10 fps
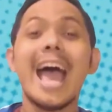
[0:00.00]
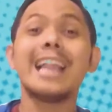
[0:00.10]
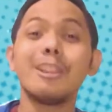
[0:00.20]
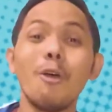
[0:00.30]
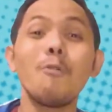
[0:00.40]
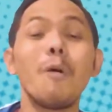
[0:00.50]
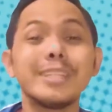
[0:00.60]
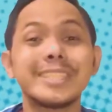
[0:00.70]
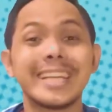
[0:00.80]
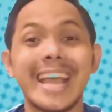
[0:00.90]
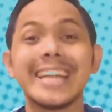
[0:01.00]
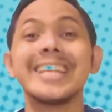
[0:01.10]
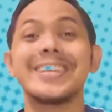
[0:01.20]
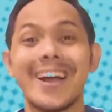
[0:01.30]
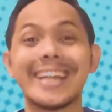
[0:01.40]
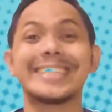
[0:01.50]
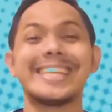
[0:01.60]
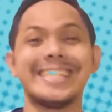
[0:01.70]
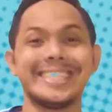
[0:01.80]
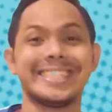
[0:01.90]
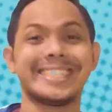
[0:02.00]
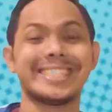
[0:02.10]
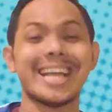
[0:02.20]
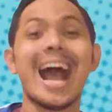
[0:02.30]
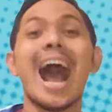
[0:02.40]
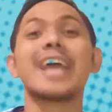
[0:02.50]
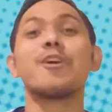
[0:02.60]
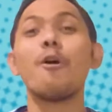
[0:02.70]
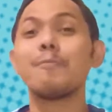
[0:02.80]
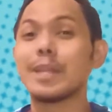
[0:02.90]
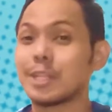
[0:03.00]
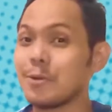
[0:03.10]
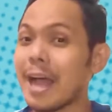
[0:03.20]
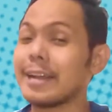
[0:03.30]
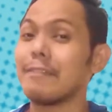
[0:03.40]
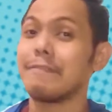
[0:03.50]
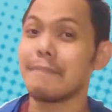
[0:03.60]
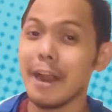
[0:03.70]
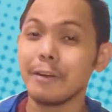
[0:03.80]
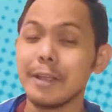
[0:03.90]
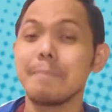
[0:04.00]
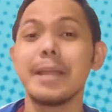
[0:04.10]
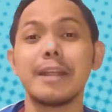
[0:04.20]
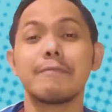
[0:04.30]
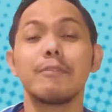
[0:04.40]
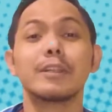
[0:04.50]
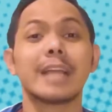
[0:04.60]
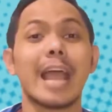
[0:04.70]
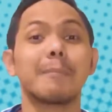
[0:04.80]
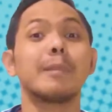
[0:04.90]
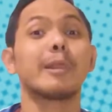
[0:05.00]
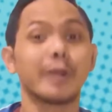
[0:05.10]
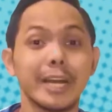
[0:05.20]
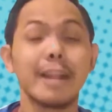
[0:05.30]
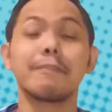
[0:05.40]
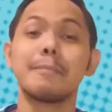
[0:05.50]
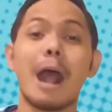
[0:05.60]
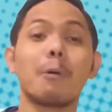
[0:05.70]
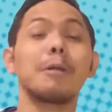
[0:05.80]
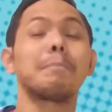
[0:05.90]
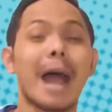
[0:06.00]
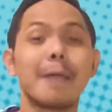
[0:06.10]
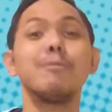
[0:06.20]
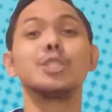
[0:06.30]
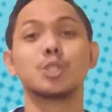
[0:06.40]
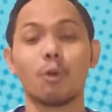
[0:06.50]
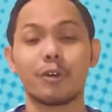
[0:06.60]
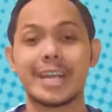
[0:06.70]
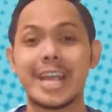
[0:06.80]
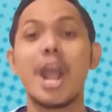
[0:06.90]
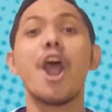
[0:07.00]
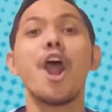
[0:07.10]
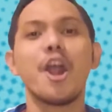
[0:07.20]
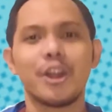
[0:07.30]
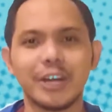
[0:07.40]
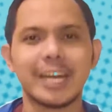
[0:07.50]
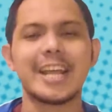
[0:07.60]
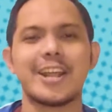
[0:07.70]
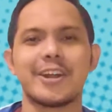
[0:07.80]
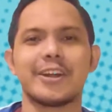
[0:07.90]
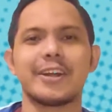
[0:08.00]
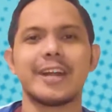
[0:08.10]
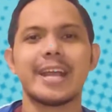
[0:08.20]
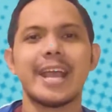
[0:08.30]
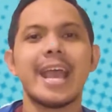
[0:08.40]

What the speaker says: Hello once again, young teens! I hope that you had a very meaningful time learning from our Bible story earlier.